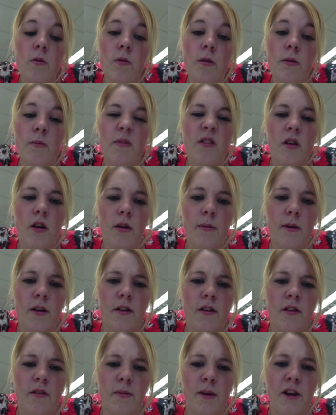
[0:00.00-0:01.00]
I'm sorry about
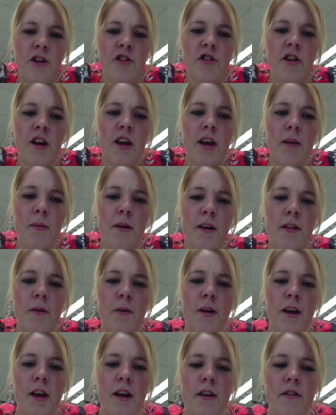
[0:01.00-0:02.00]
this being shaky, by the
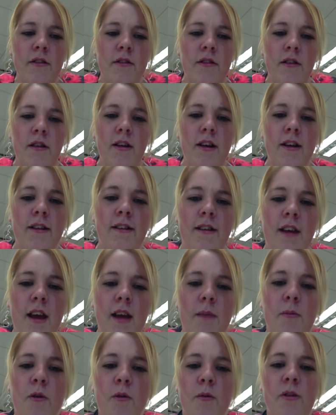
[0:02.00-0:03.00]
way. It's on a
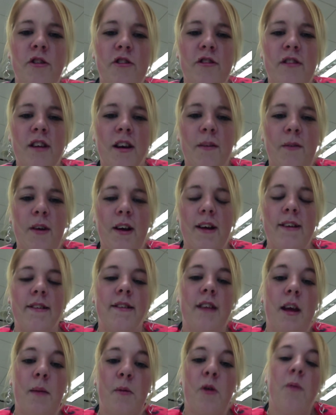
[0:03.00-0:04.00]
table, which is not very
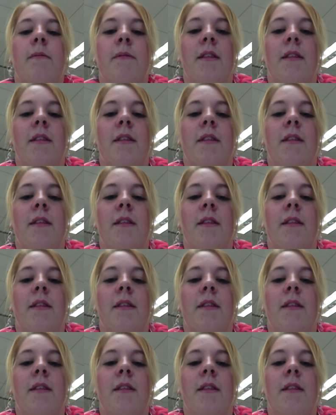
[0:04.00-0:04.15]
stable.